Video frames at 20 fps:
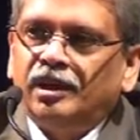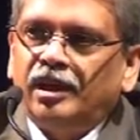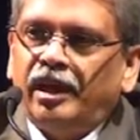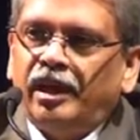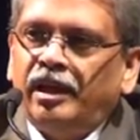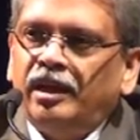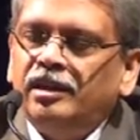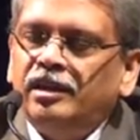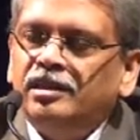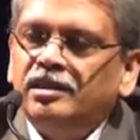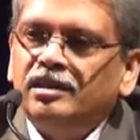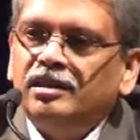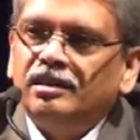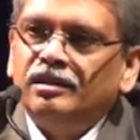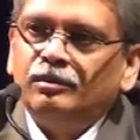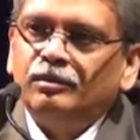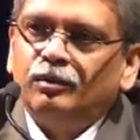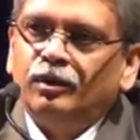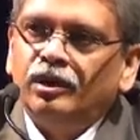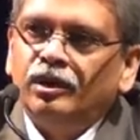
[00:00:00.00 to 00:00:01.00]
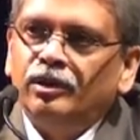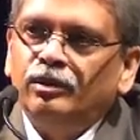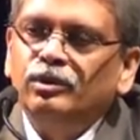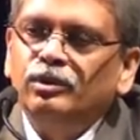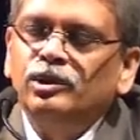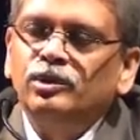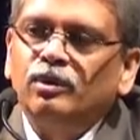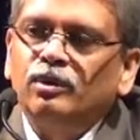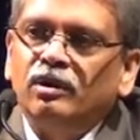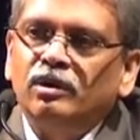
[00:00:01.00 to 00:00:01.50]
And what
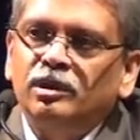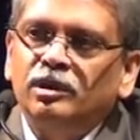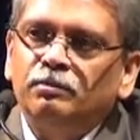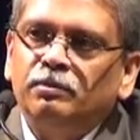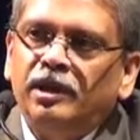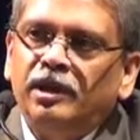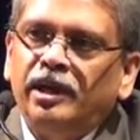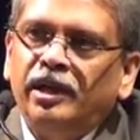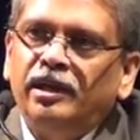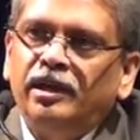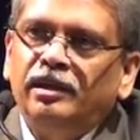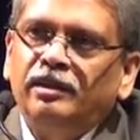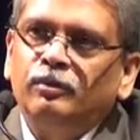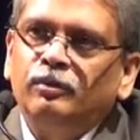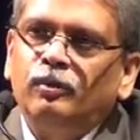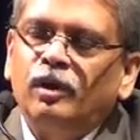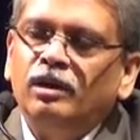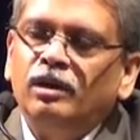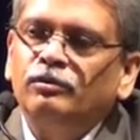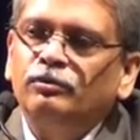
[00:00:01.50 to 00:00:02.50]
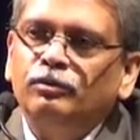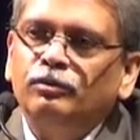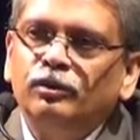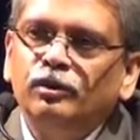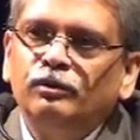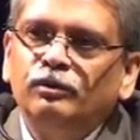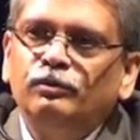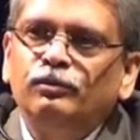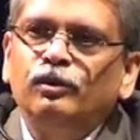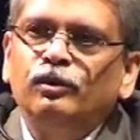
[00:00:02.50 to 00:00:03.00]
used to occupy one
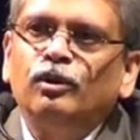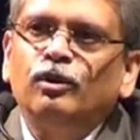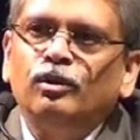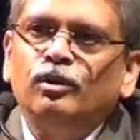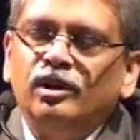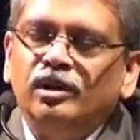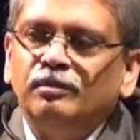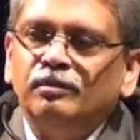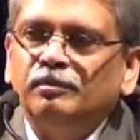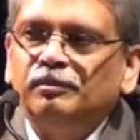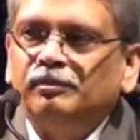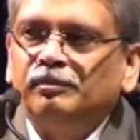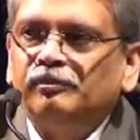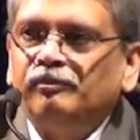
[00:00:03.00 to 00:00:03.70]
full floor